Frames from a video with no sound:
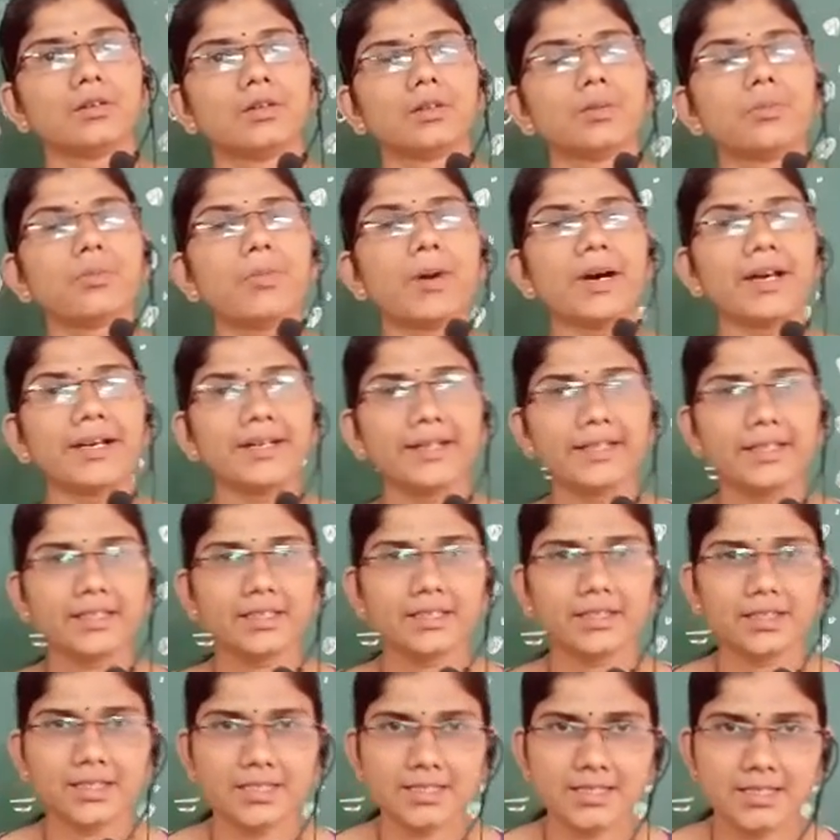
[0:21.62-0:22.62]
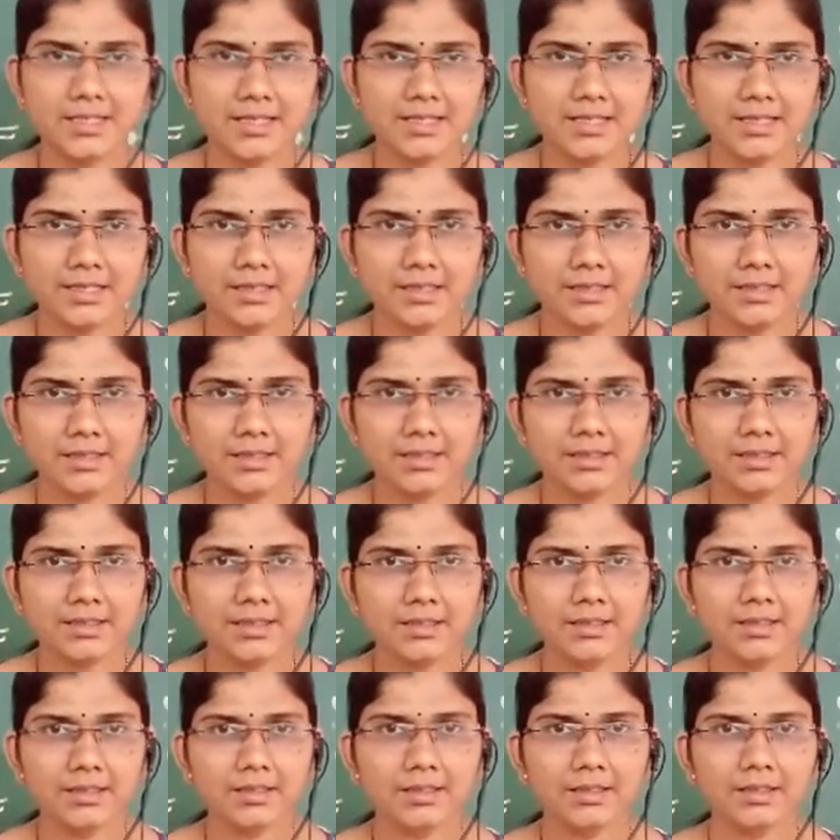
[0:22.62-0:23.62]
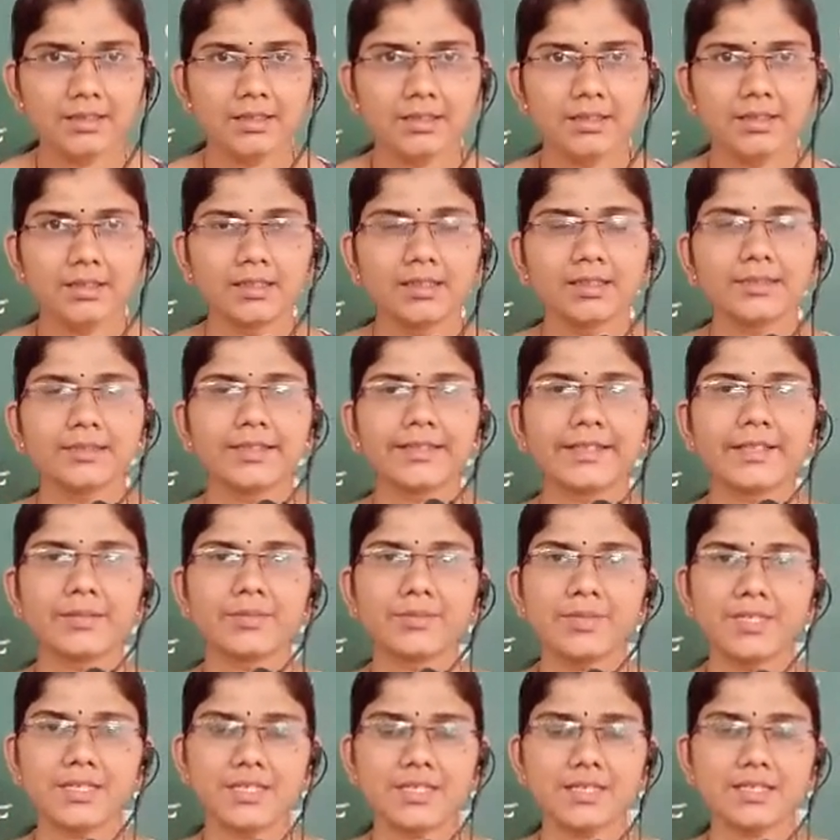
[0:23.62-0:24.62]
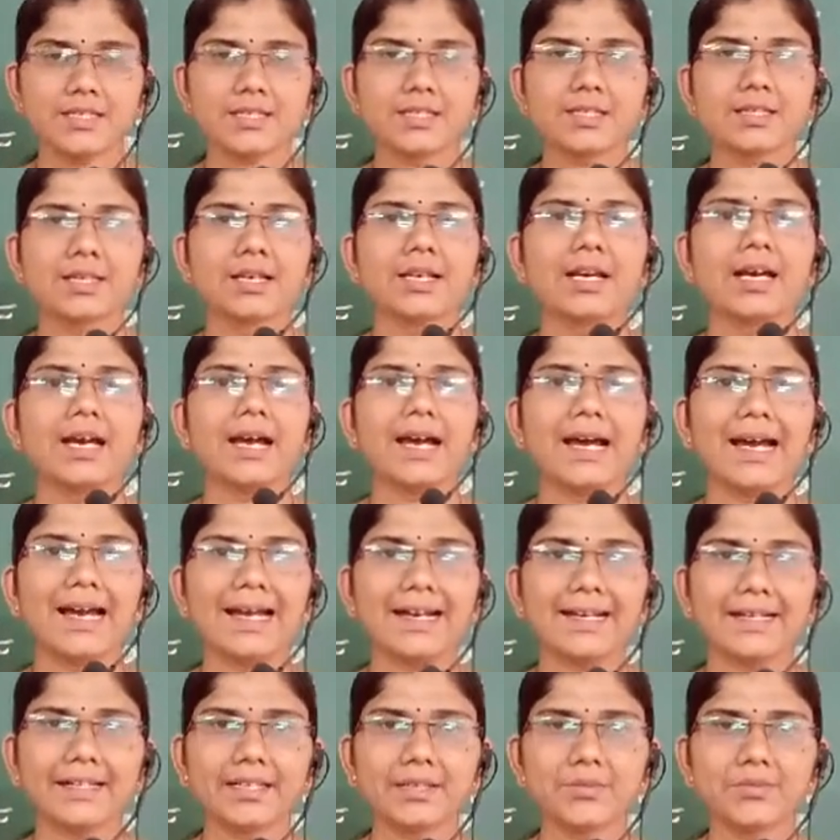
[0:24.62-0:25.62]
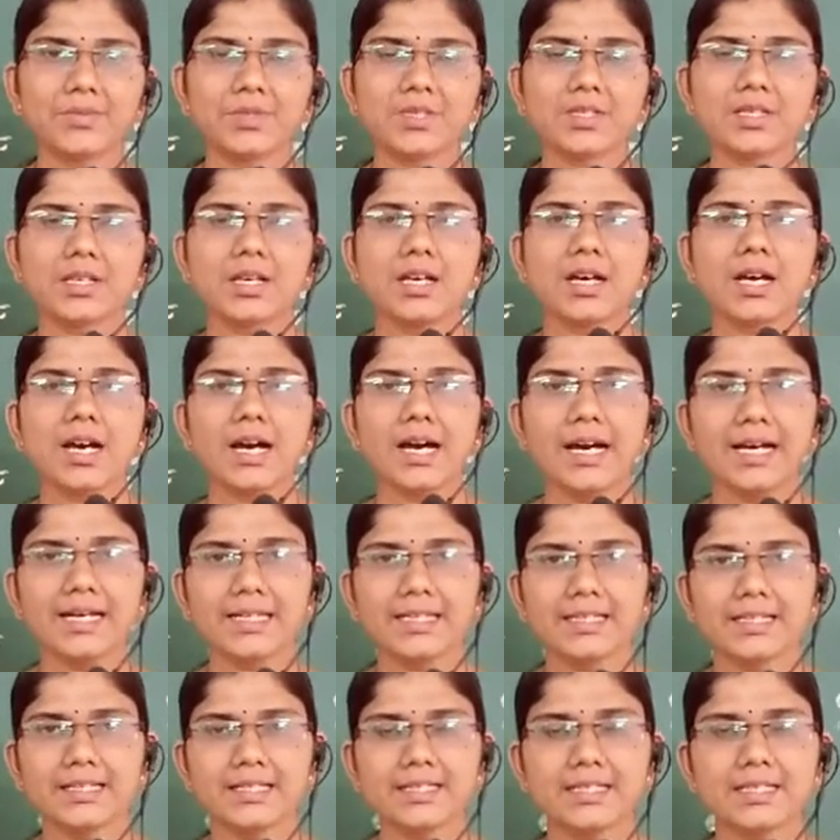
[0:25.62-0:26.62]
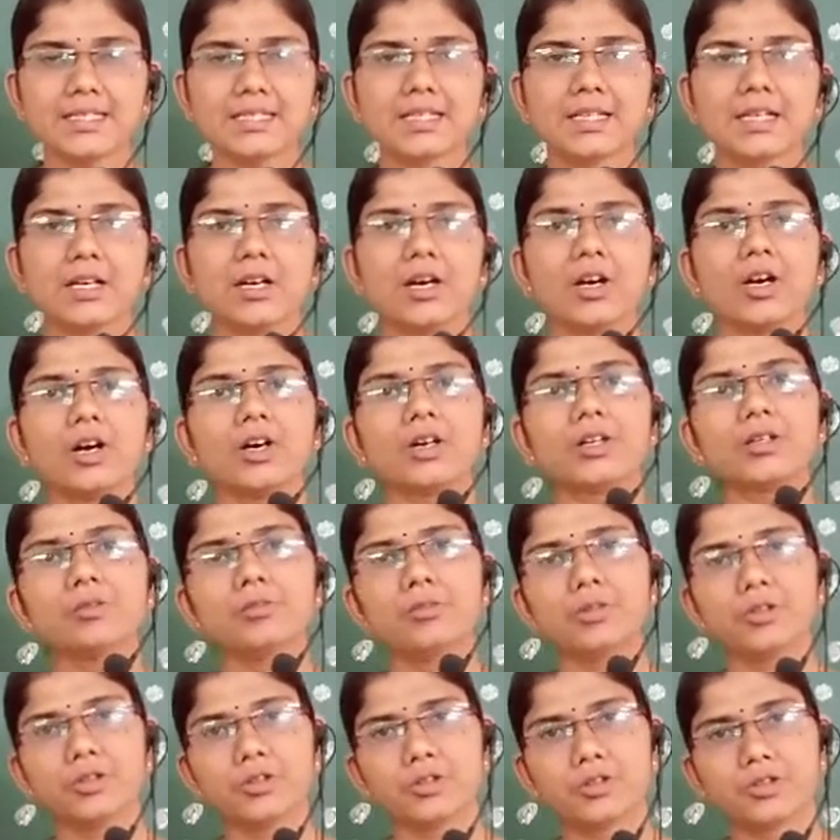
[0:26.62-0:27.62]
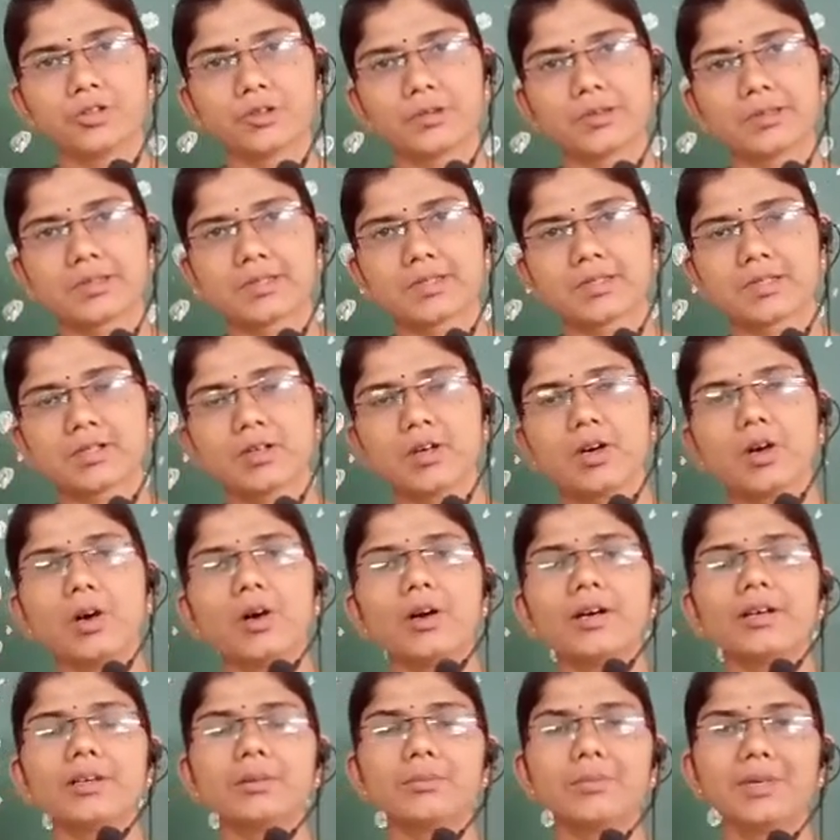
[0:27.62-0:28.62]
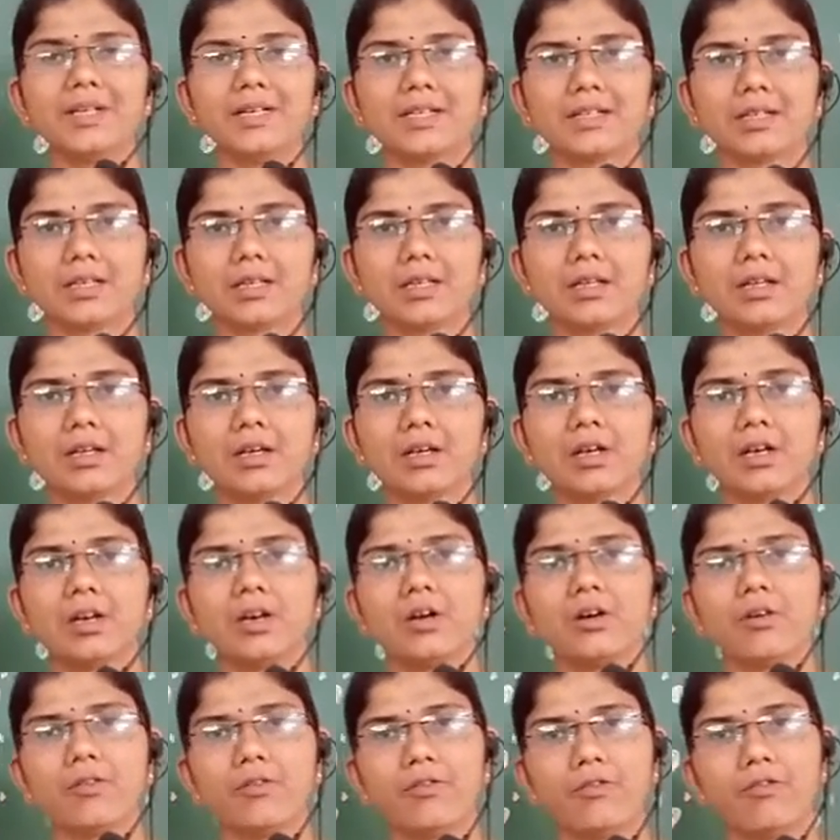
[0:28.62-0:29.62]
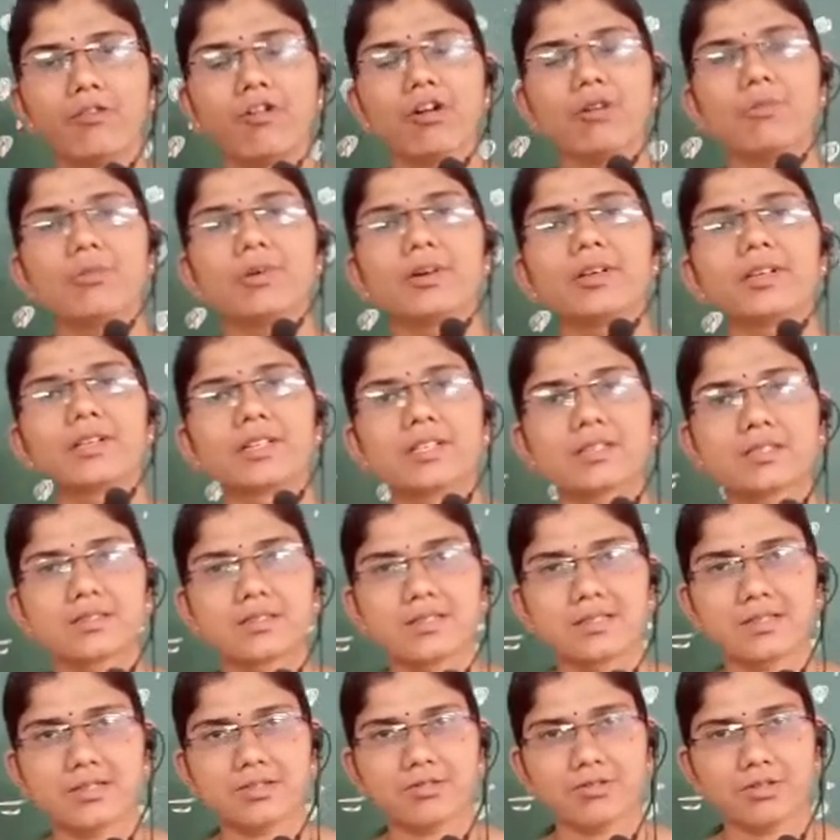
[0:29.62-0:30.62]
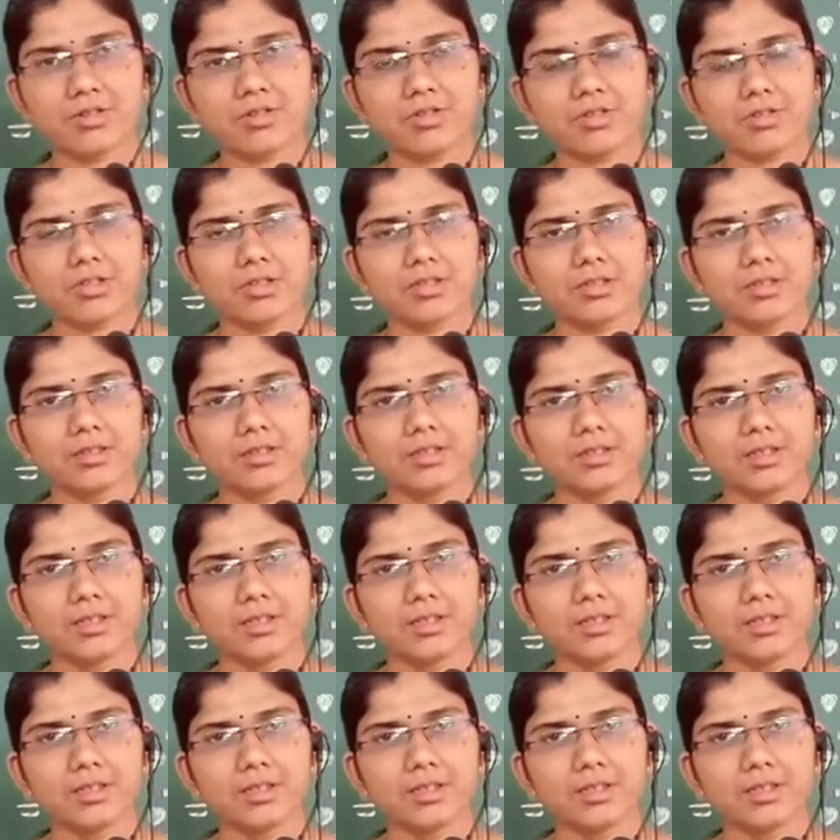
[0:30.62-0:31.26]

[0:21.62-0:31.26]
the particles, that means atoms, ions or molecules or a metal form a crystal structure,